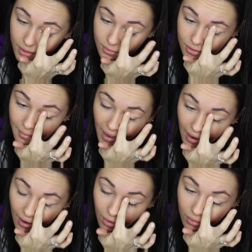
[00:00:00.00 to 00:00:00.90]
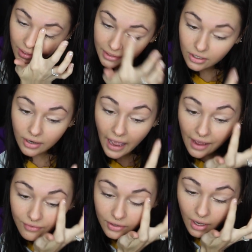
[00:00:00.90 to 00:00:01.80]
This was about a year and a
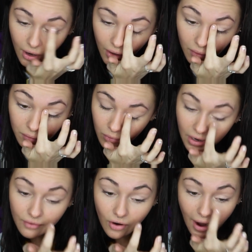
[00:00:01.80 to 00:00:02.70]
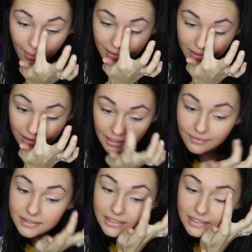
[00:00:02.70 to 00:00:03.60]
half ago, whenever I went to
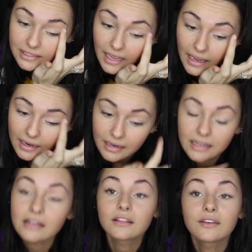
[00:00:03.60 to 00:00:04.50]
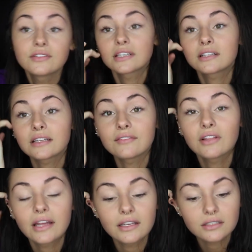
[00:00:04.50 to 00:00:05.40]
Cleveland State and he lived in
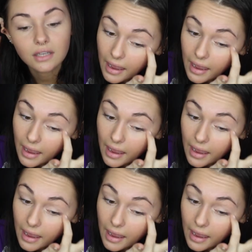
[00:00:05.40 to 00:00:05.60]
Cleveland.